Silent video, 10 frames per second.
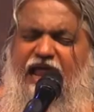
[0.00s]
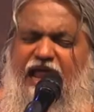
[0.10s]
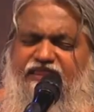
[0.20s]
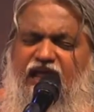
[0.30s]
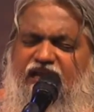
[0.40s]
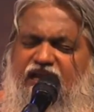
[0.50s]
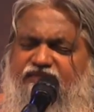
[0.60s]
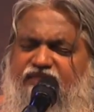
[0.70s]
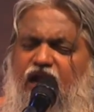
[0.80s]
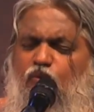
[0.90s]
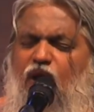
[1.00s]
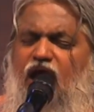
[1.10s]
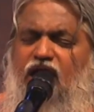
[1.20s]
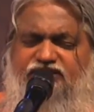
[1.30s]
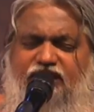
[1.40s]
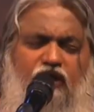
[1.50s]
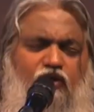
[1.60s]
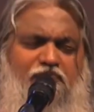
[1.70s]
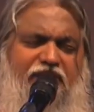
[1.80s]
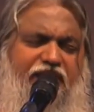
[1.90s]
let the little ones in
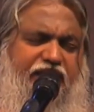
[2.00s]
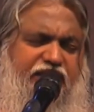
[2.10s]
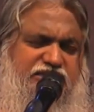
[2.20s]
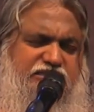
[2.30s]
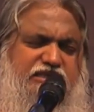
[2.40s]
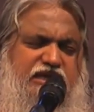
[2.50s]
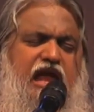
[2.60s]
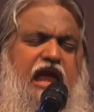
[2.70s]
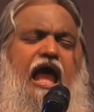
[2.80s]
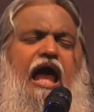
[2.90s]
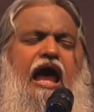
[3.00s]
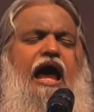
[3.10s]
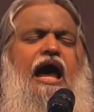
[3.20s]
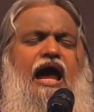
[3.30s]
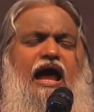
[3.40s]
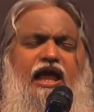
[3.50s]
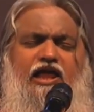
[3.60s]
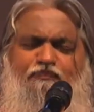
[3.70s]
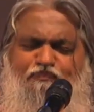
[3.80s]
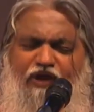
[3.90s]
our midst,
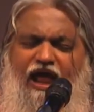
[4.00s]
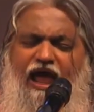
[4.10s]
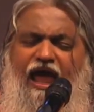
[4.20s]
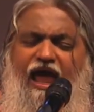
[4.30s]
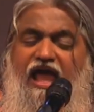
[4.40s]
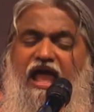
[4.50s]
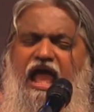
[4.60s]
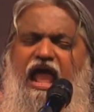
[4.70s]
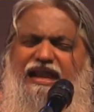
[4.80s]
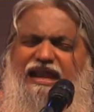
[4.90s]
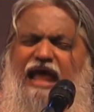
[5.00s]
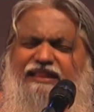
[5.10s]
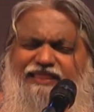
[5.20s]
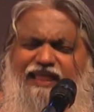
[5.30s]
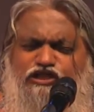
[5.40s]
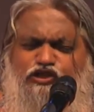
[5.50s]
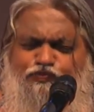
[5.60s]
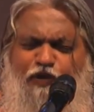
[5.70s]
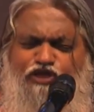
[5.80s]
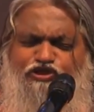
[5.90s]
I pray, let their
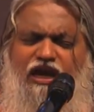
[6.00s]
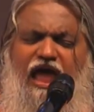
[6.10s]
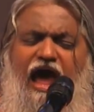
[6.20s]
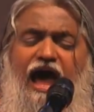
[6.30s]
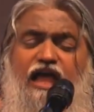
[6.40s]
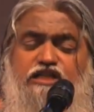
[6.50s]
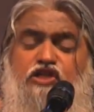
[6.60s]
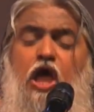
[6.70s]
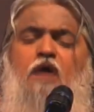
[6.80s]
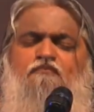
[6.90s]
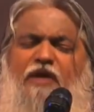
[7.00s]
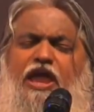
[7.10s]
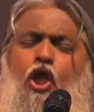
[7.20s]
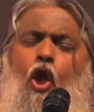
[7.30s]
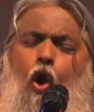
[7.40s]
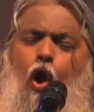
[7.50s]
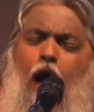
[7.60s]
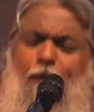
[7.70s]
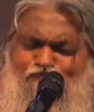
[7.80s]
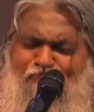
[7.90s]
spiritual eyes be
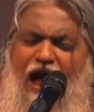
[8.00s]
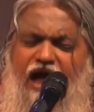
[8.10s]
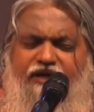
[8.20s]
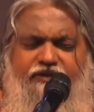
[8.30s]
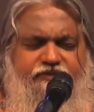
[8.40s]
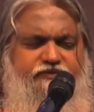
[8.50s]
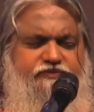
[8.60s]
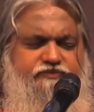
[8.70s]
open.